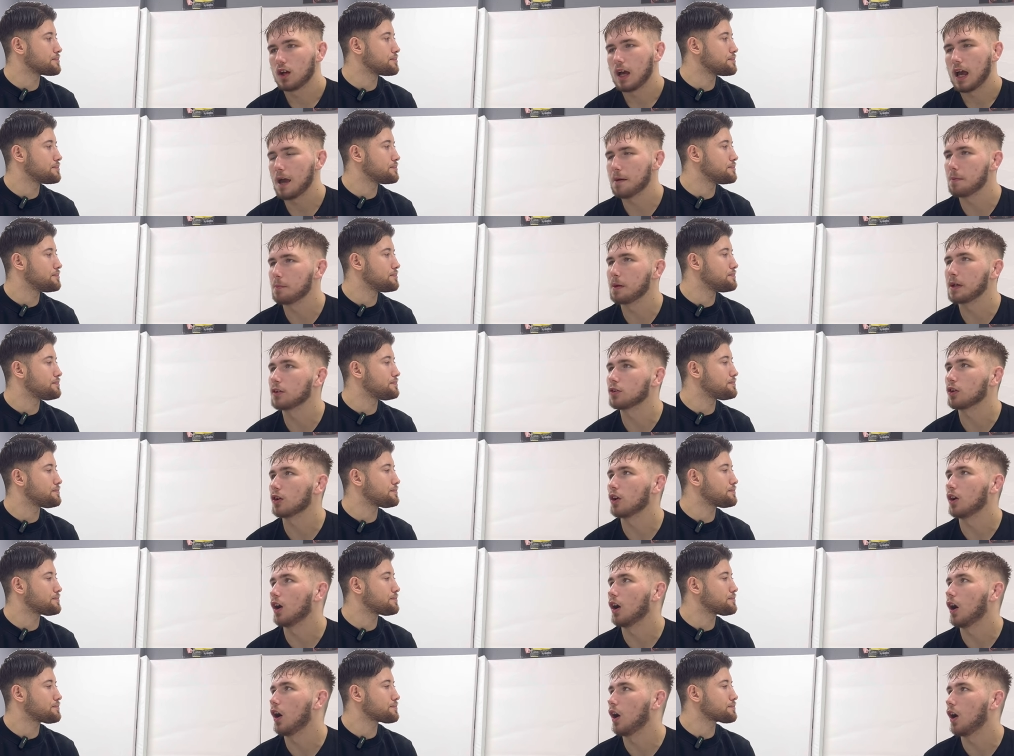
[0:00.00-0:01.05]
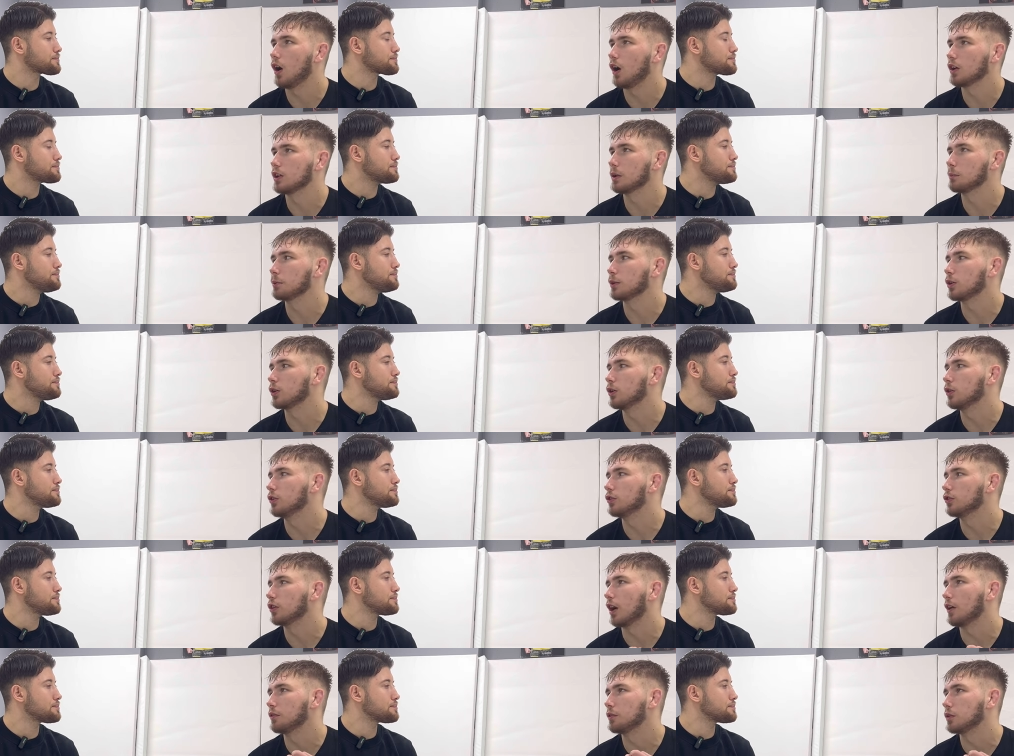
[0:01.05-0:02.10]
Speaker 1: M M A is harder because
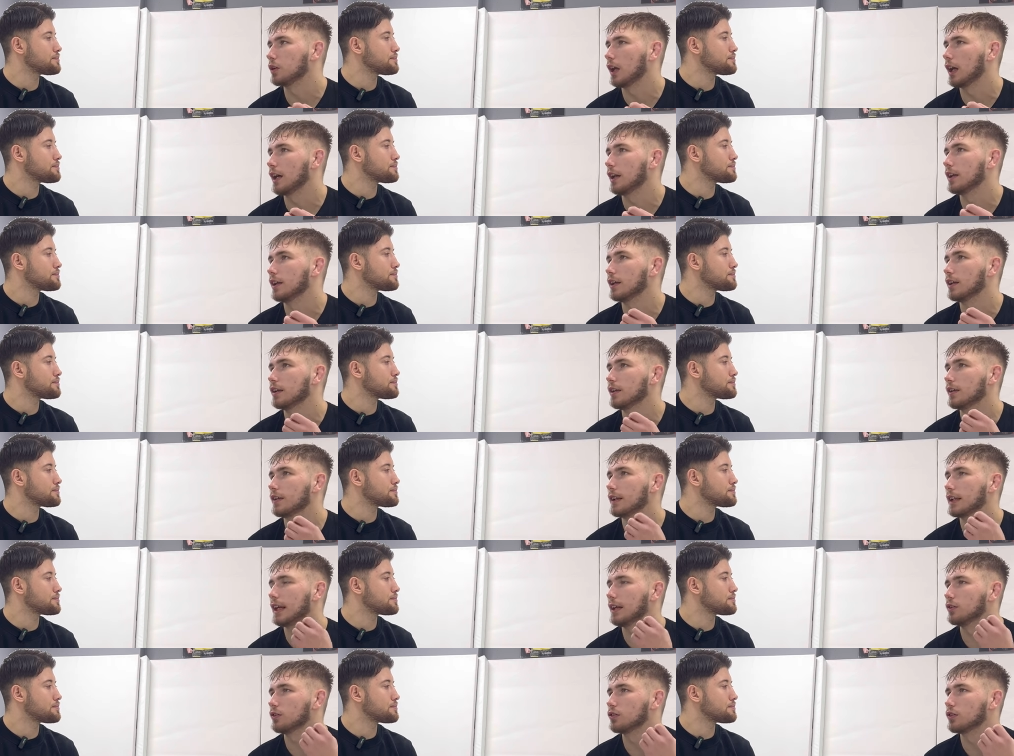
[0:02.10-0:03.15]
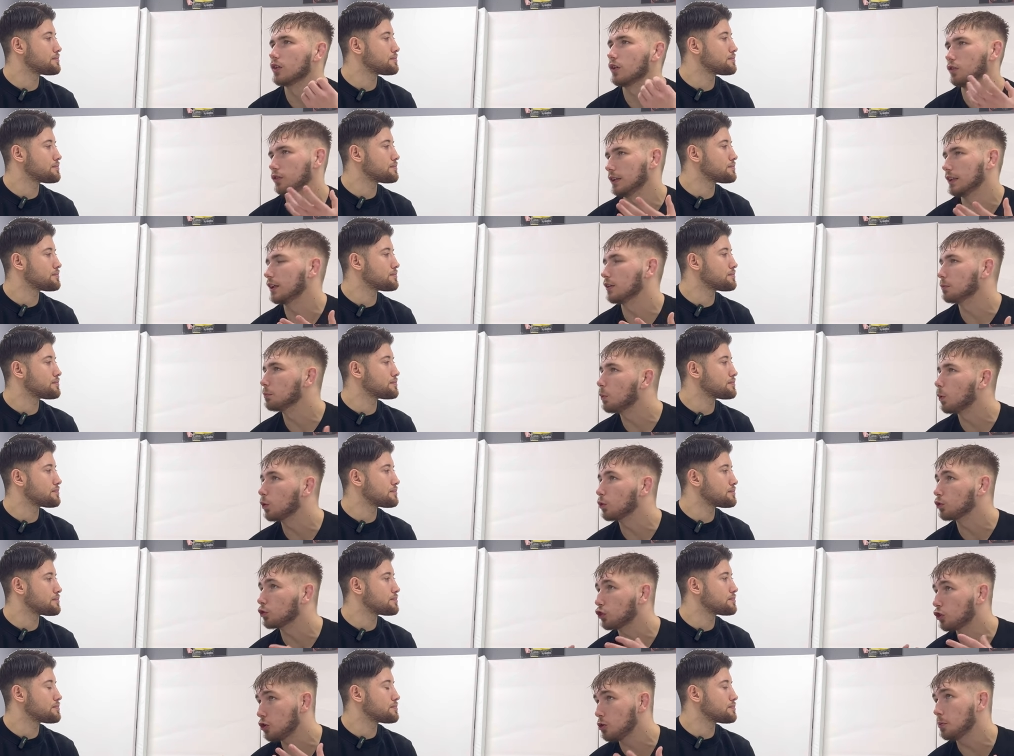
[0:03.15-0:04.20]
I feel like there's obviously there's more
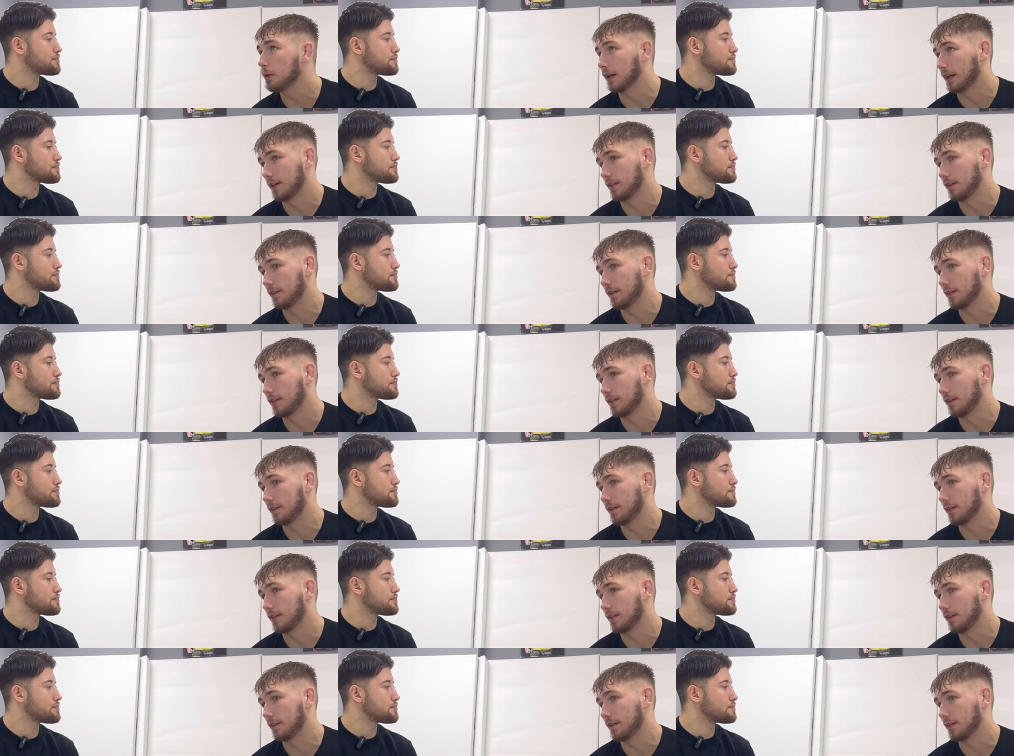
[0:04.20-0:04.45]
to it,